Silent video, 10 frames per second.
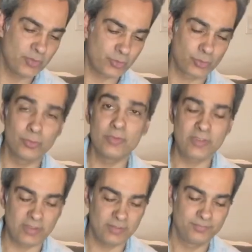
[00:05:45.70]

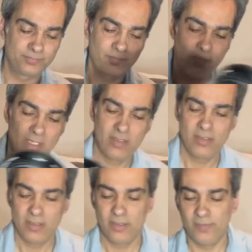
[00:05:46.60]
screws,
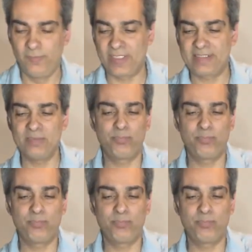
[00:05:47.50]
Vixen